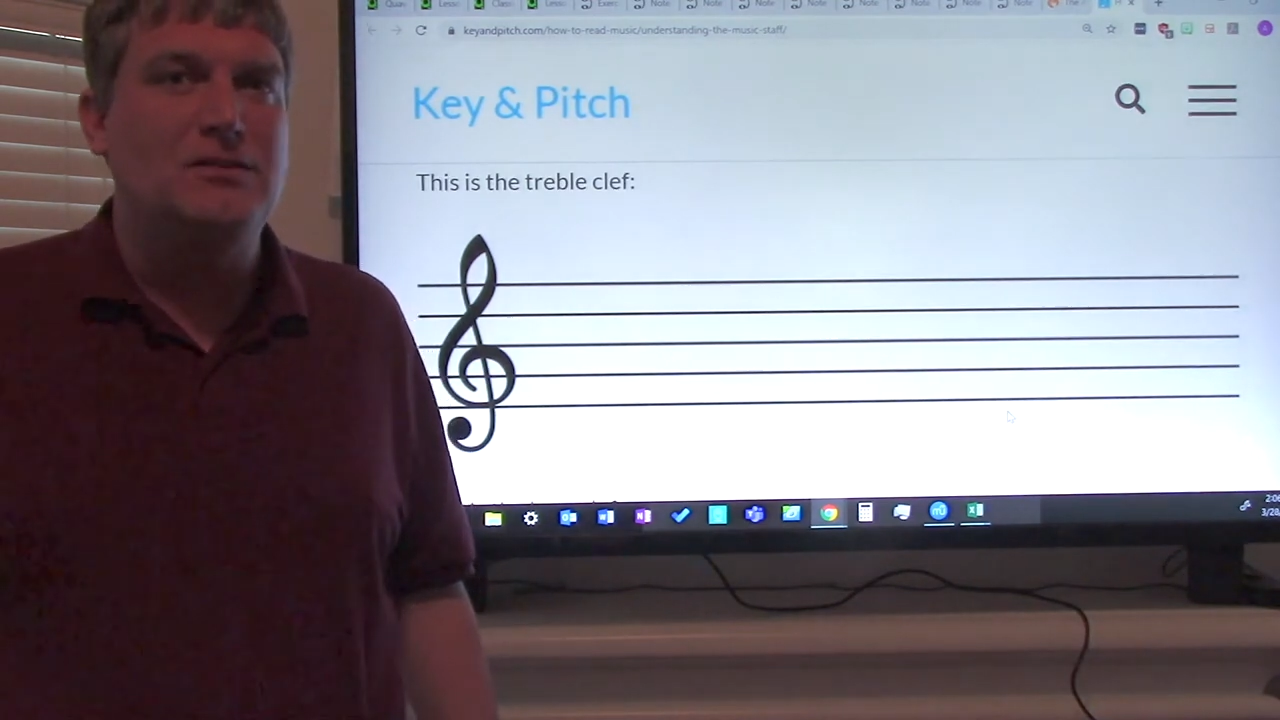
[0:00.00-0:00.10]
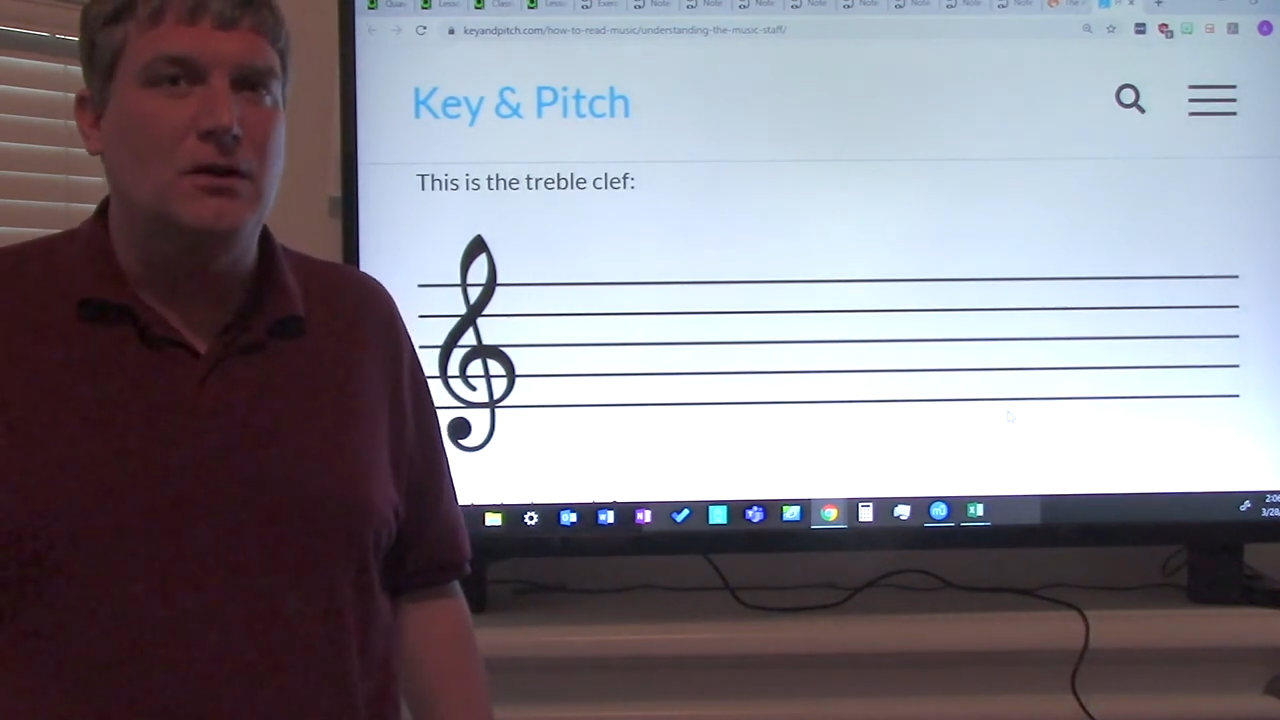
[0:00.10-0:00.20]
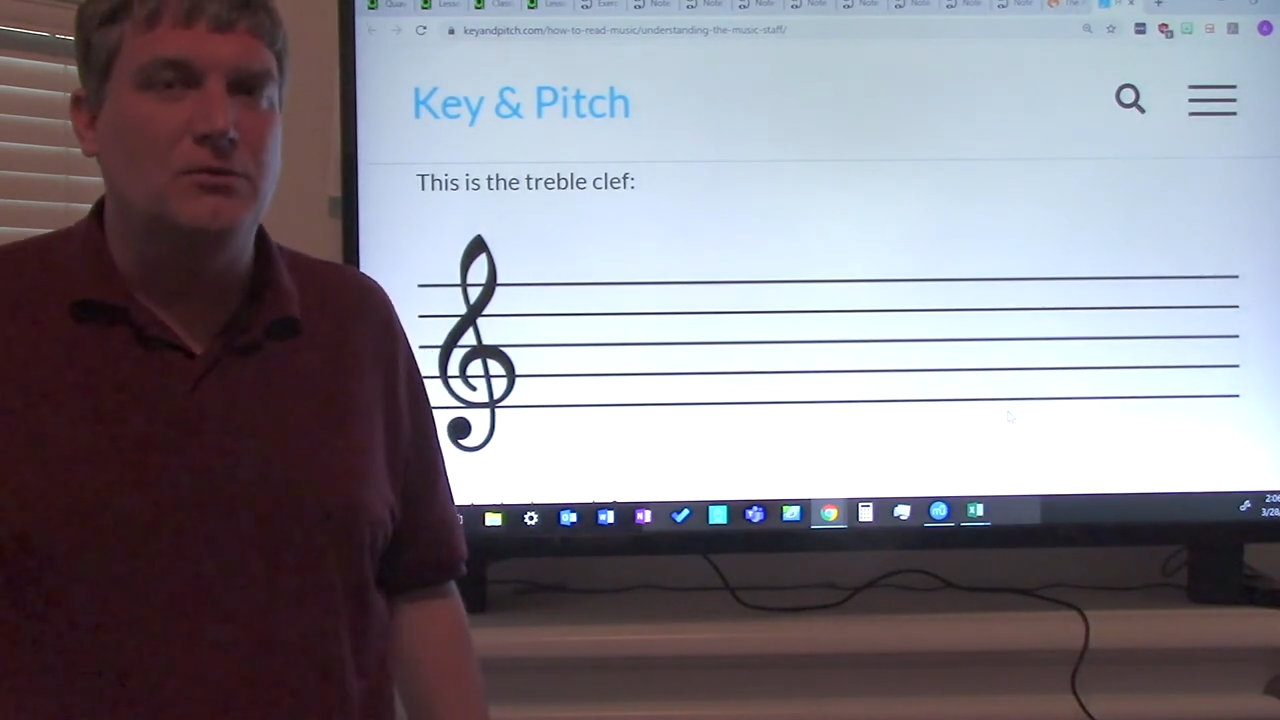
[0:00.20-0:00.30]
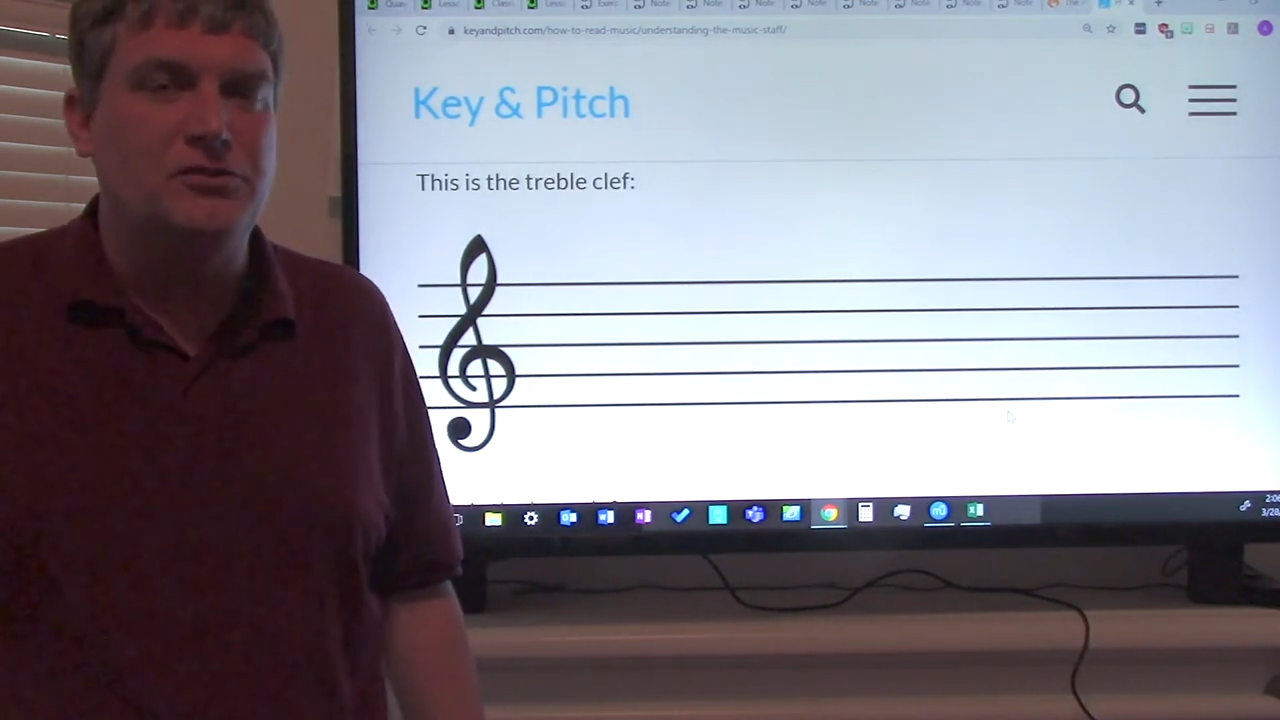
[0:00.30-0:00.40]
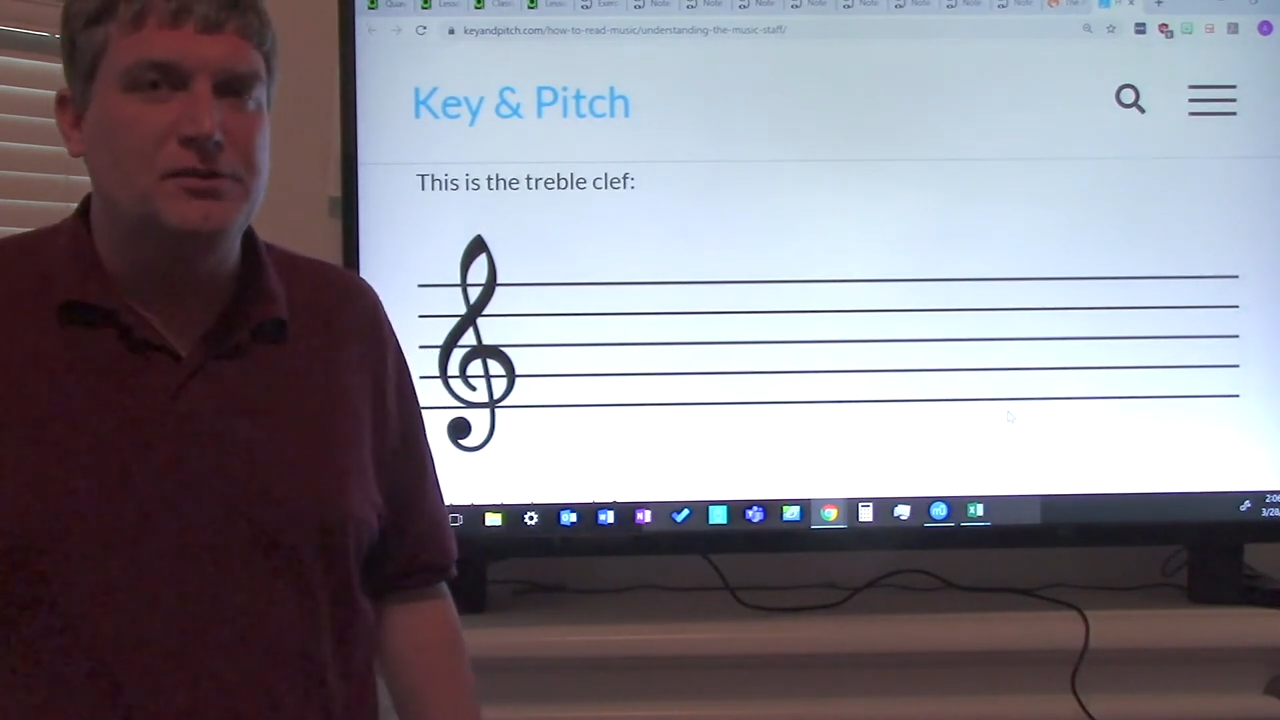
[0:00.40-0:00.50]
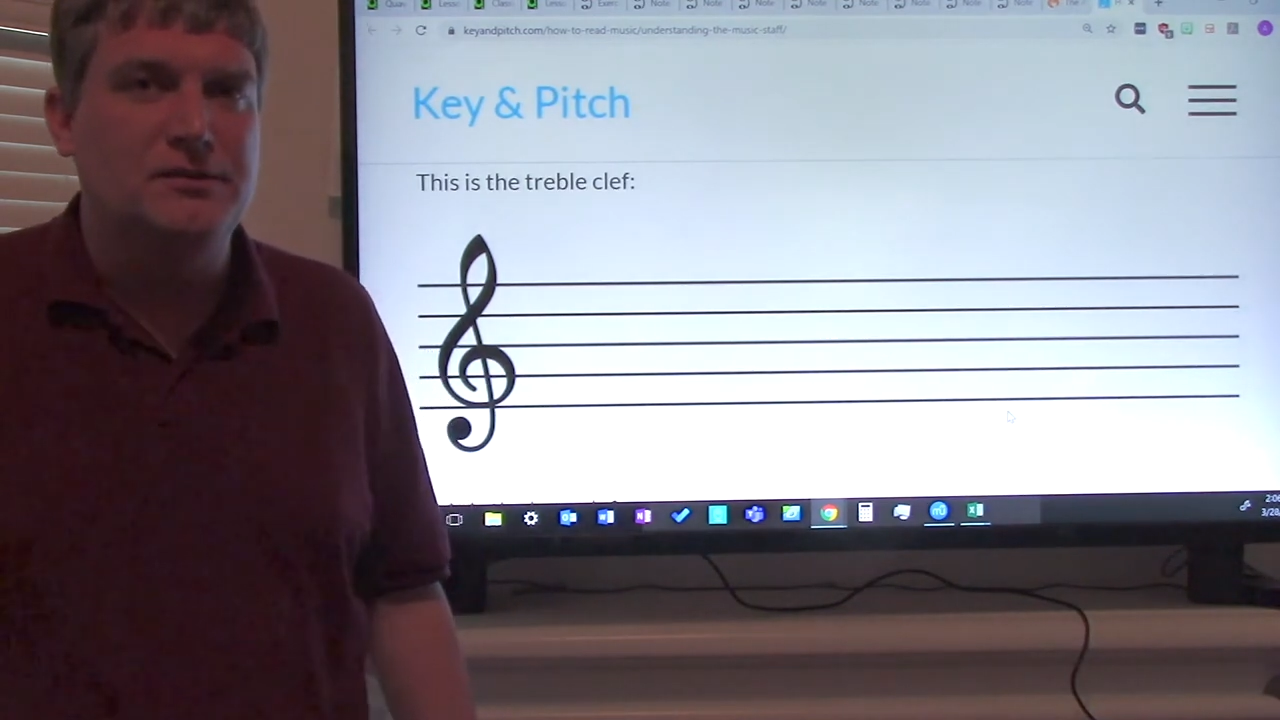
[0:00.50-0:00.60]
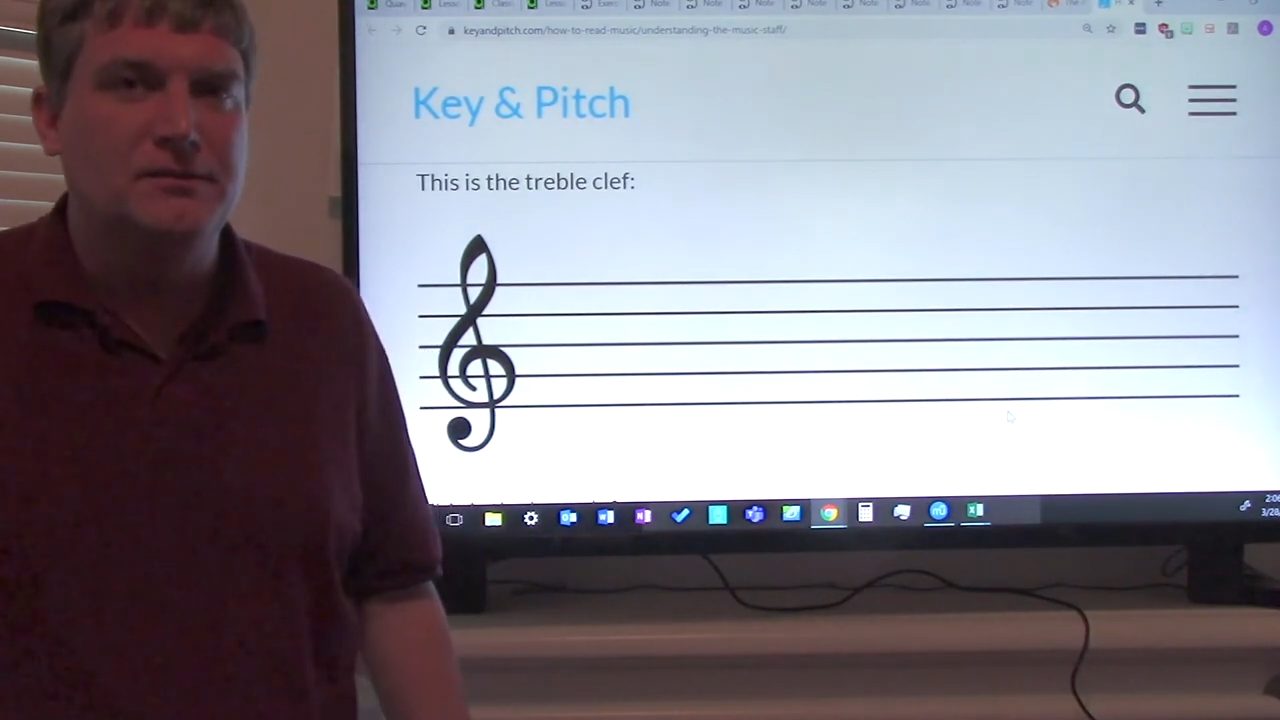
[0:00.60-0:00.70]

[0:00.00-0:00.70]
notes.